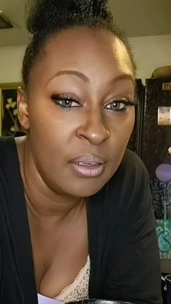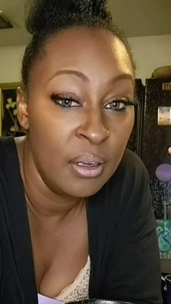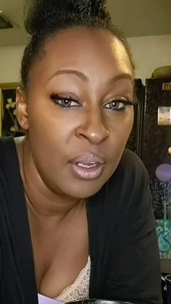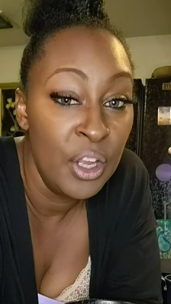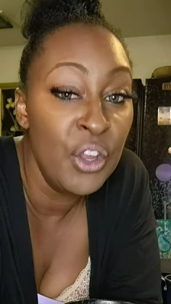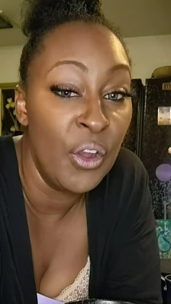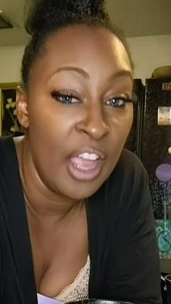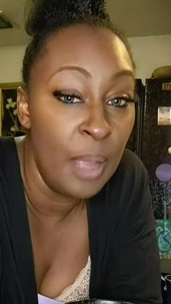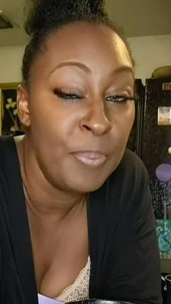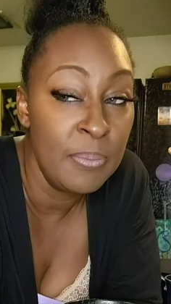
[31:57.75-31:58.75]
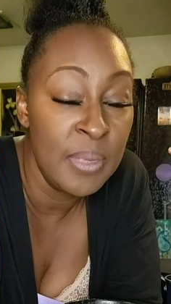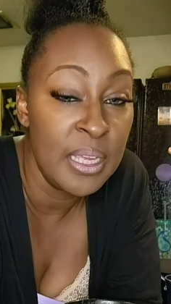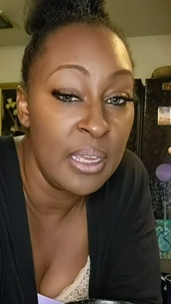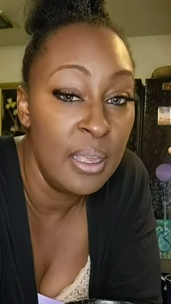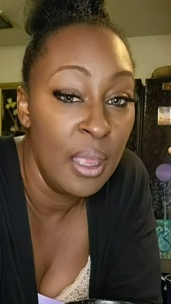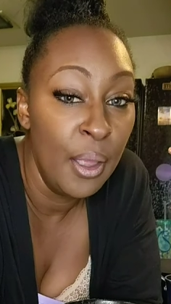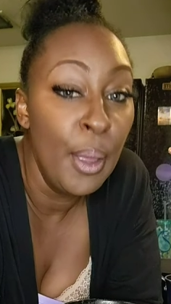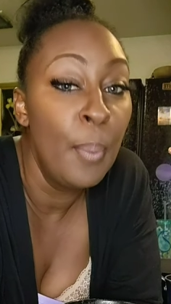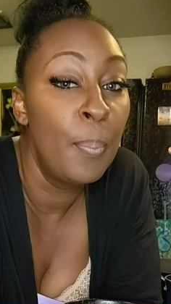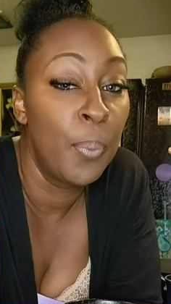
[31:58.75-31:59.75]
you're helping me
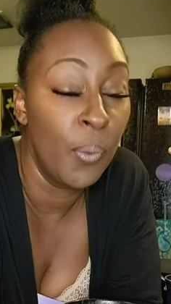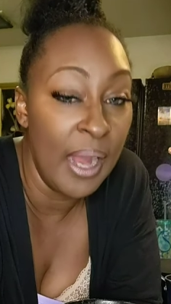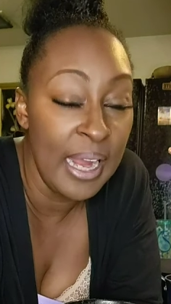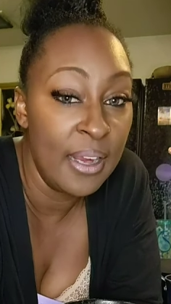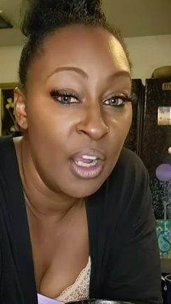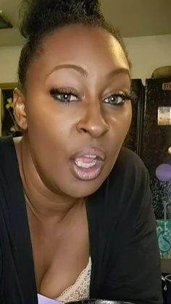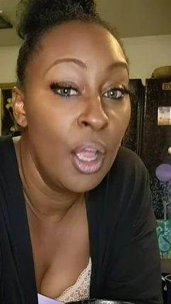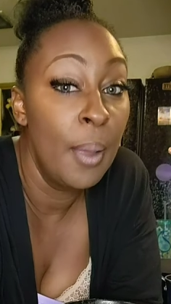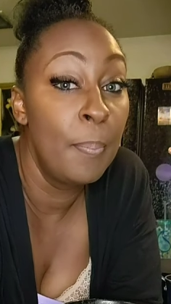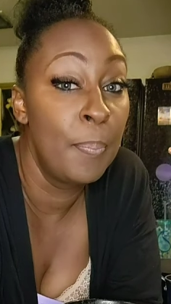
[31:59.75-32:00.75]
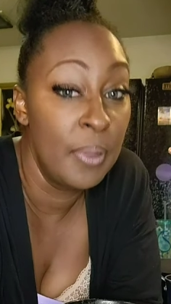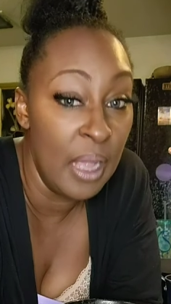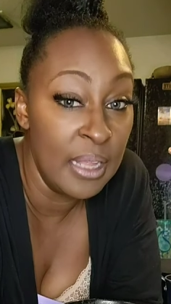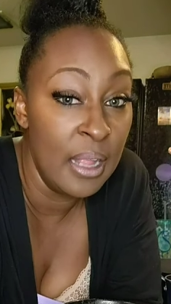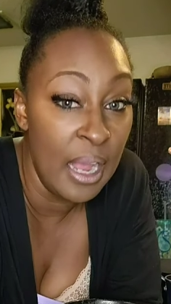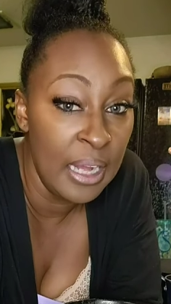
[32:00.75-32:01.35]
break bloodline